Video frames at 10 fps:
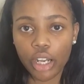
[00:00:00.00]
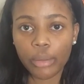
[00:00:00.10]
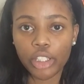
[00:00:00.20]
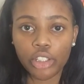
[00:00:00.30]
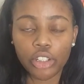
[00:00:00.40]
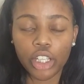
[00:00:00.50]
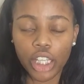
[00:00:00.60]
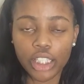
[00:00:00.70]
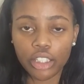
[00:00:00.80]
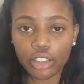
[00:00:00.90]
You gotta make sure you're
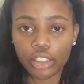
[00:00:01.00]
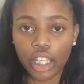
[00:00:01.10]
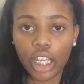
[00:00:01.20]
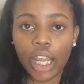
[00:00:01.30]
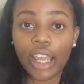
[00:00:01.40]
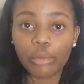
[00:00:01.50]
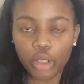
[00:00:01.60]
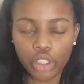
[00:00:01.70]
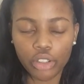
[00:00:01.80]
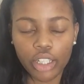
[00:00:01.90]
cleansing your skin and
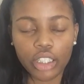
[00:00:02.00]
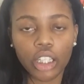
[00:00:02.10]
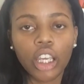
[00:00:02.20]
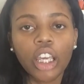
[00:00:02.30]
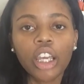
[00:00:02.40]
moisturizing.